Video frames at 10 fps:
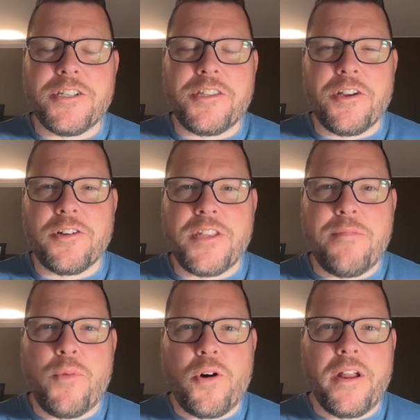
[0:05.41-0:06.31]
It's Thursday
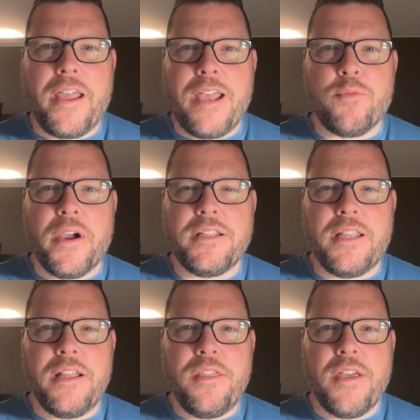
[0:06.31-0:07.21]
morning, April
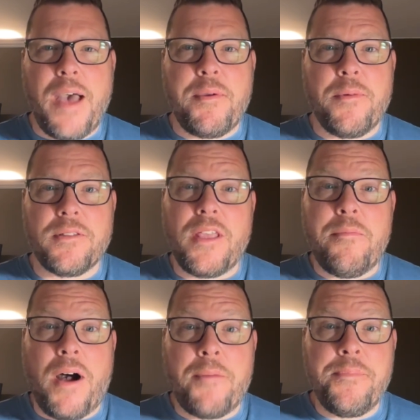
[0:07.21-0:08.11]
18th. Happy birthday,
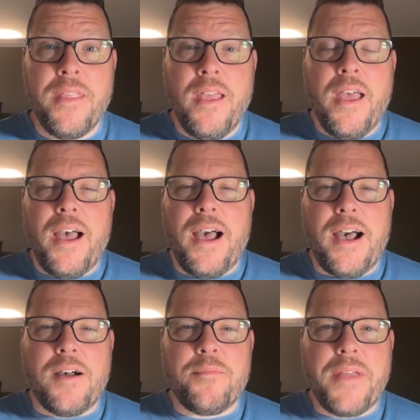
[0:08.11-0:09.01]
Mom.
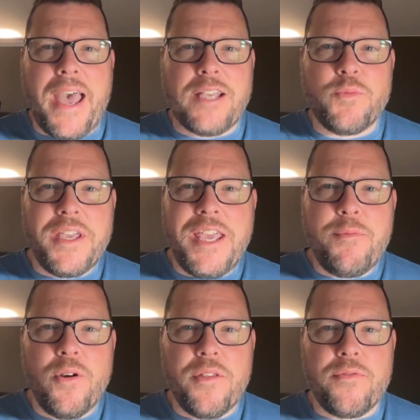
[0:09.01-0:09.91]
Um, as we
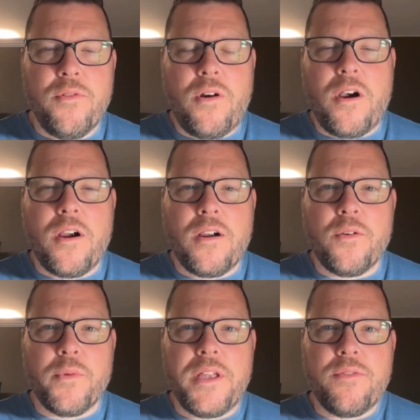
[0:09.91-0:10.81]
keep going through our
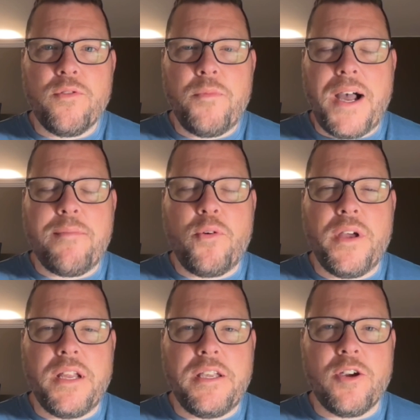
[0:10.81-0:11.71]
read through the Bible
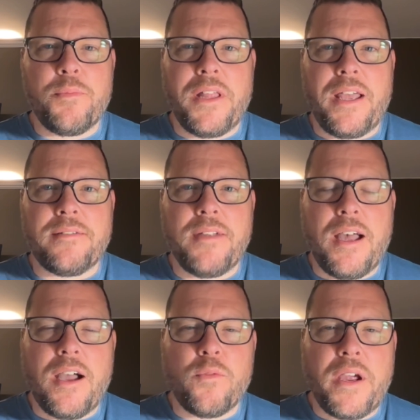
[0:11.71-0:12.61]
in a year plan,
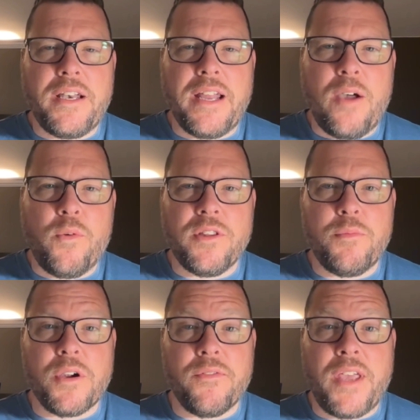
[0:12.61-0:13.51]
uh, right now we're in the
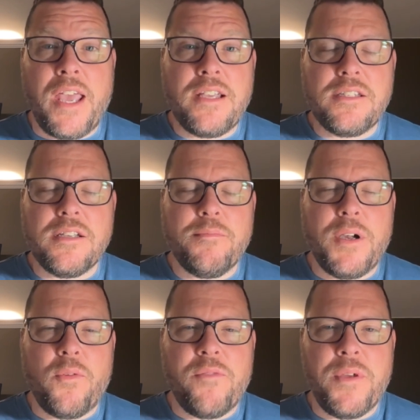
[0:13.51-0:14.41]
book of Kings,
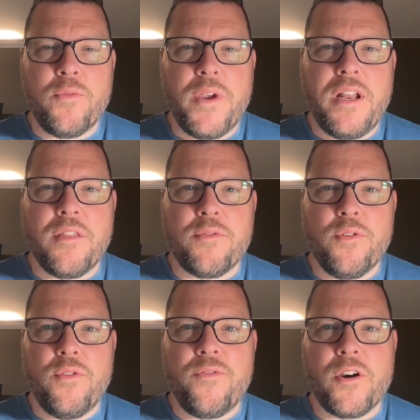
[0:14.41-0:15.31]
but we've been reading
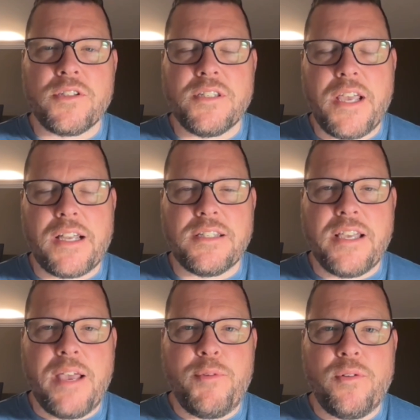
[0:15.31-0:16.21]
through 1st and 2nd
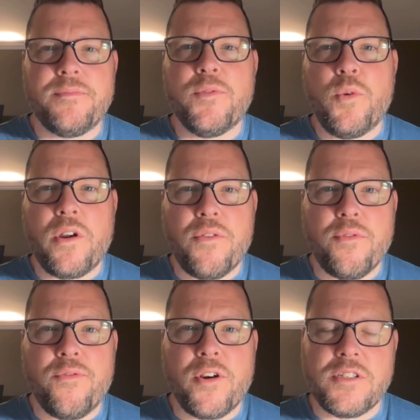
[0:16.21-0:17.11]
Samuel. We'll go
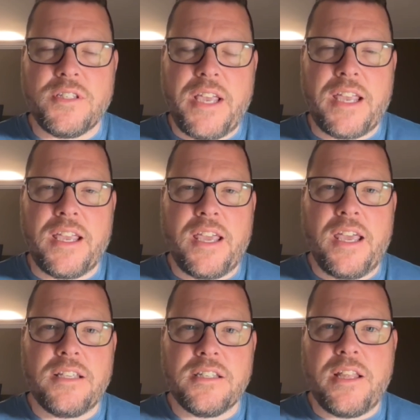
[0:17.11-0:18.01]
through 1st and 2nd
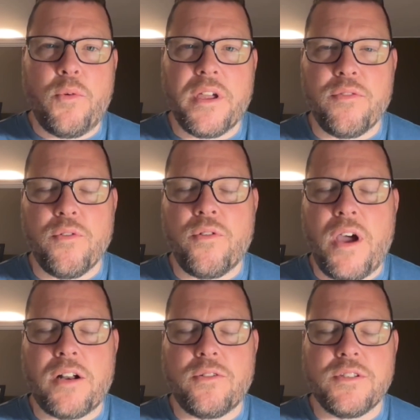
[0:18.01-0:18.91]
Kings, and then we'll get through
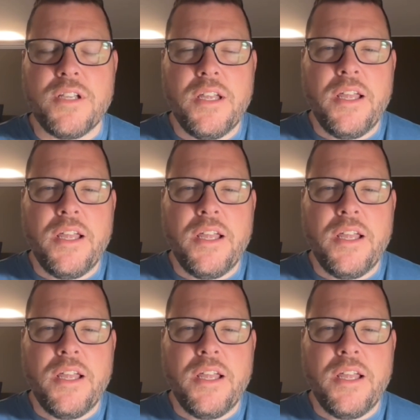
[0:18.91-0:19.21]
Chronicles,